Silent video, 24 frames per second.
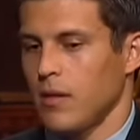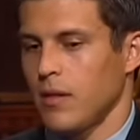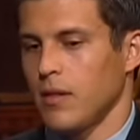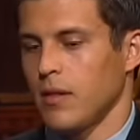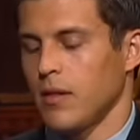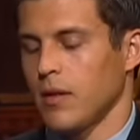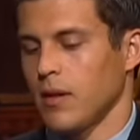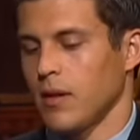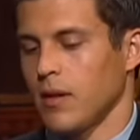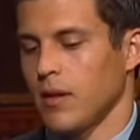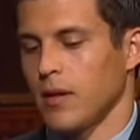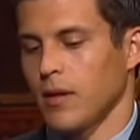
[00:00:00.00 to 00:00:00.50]

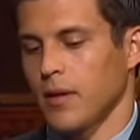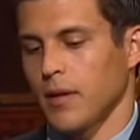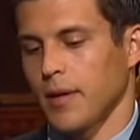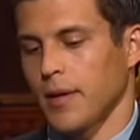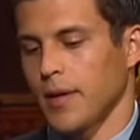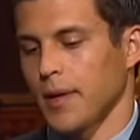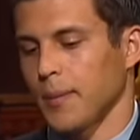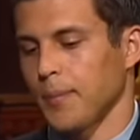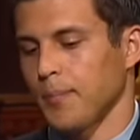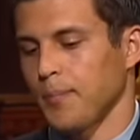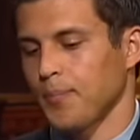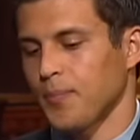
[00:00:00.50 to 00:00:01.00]
The
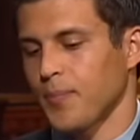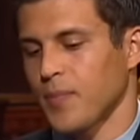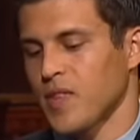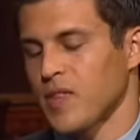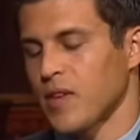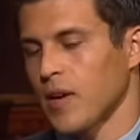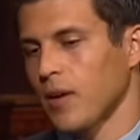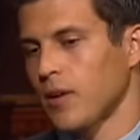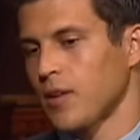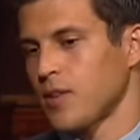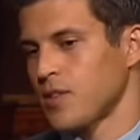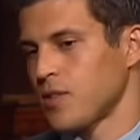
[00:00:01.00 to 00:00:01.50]
um,
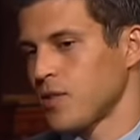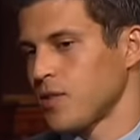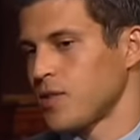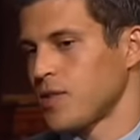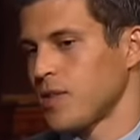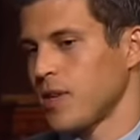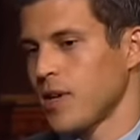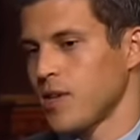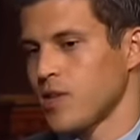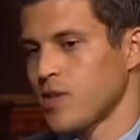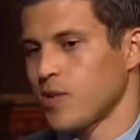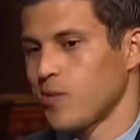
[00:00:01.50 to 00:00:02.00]
Dental
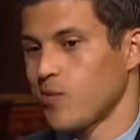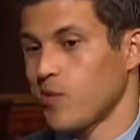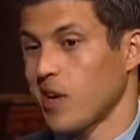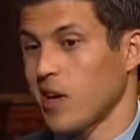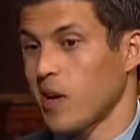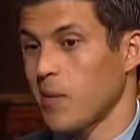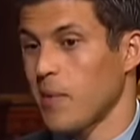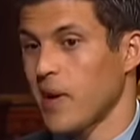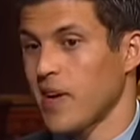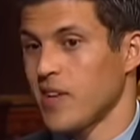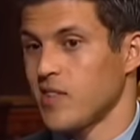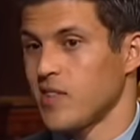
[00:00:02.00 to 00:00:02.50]
Association
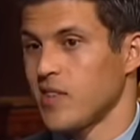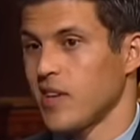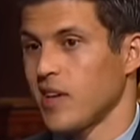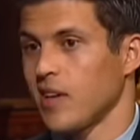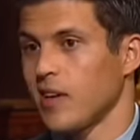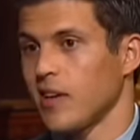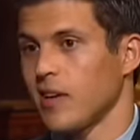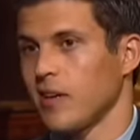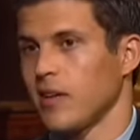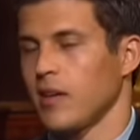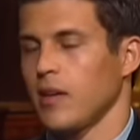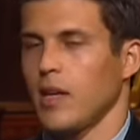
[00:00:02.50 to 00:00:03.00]
recommends that
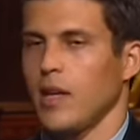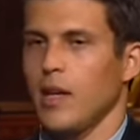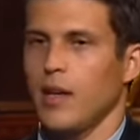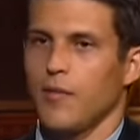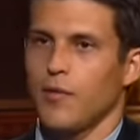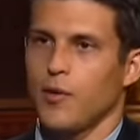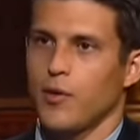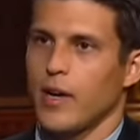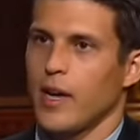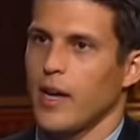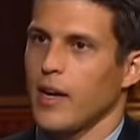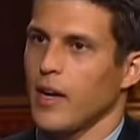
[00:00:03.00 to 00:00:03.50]
if
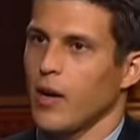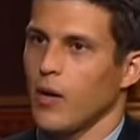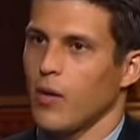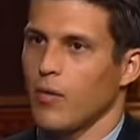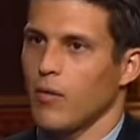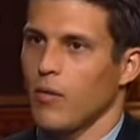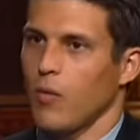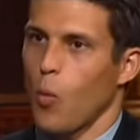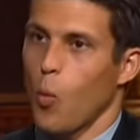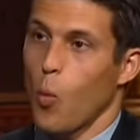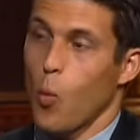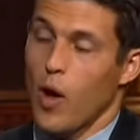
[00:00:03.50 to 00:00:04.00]
you're getting
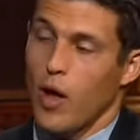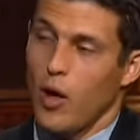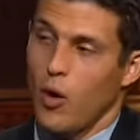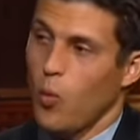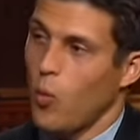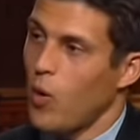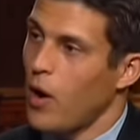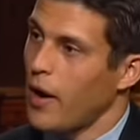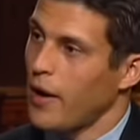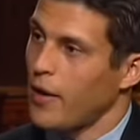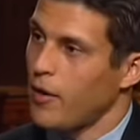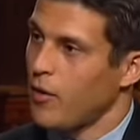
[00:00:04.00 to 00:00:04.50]
well
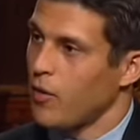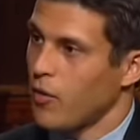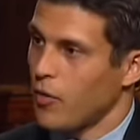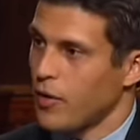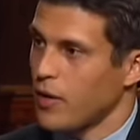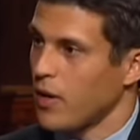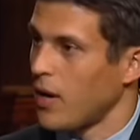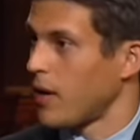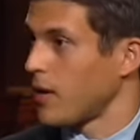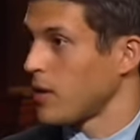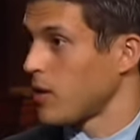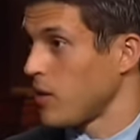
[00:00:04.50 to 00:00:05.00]
water or
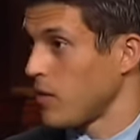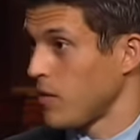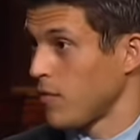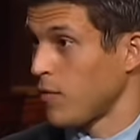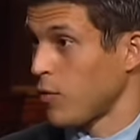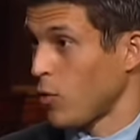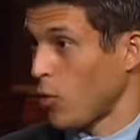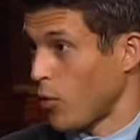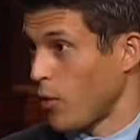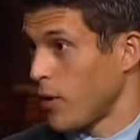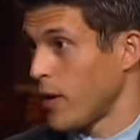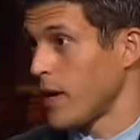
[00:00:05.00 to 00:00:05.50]

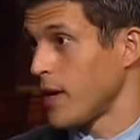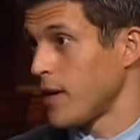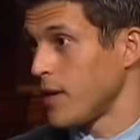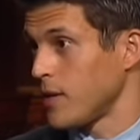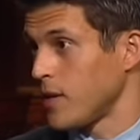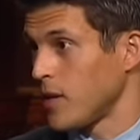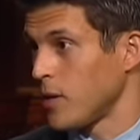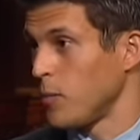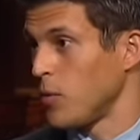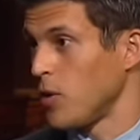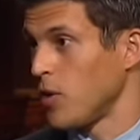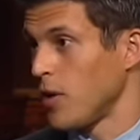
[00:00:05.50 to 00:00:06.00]
non-fluoridated
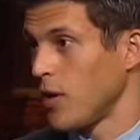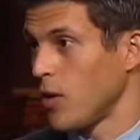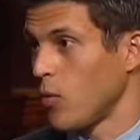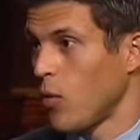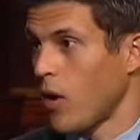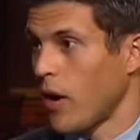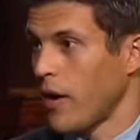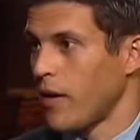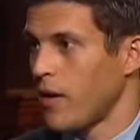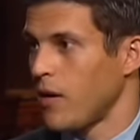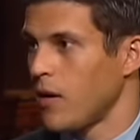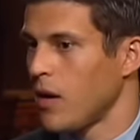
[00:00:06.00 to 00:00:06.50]
community
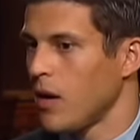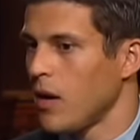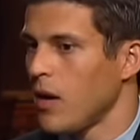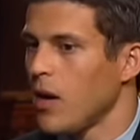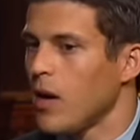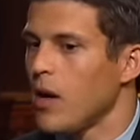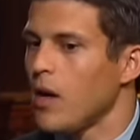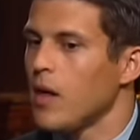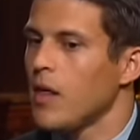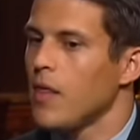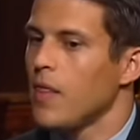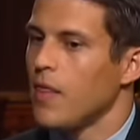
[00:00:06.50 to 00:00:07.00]
water,
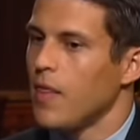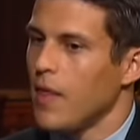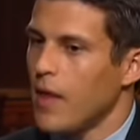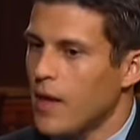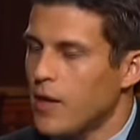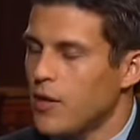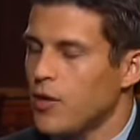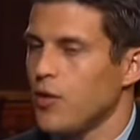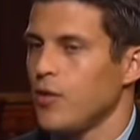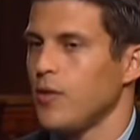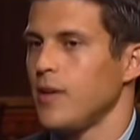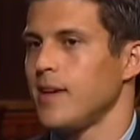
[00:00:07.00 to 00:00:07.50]

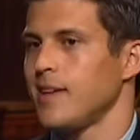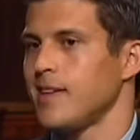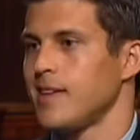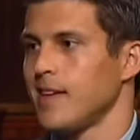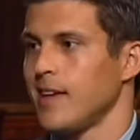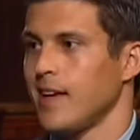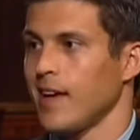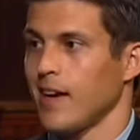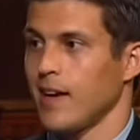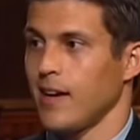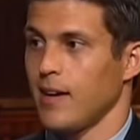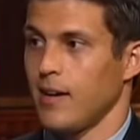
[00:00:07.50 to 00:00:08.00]
then you need to
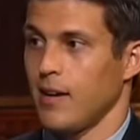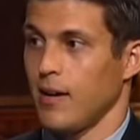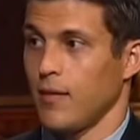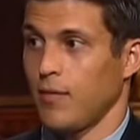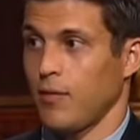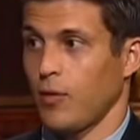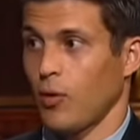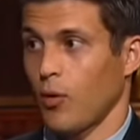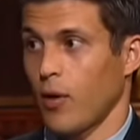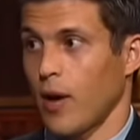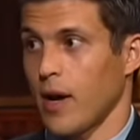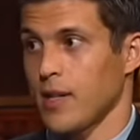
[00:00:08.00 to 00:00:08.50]
get a
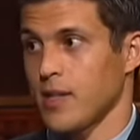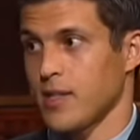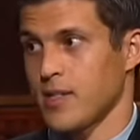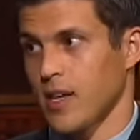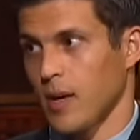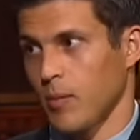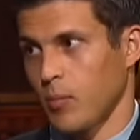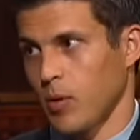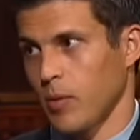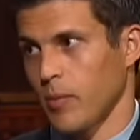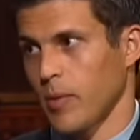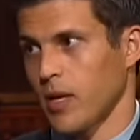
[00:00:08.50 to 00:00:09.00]
fluoride
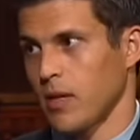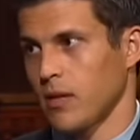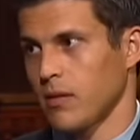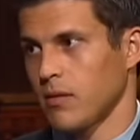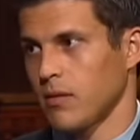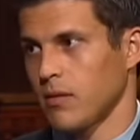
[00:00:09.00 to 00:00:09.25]
supplement.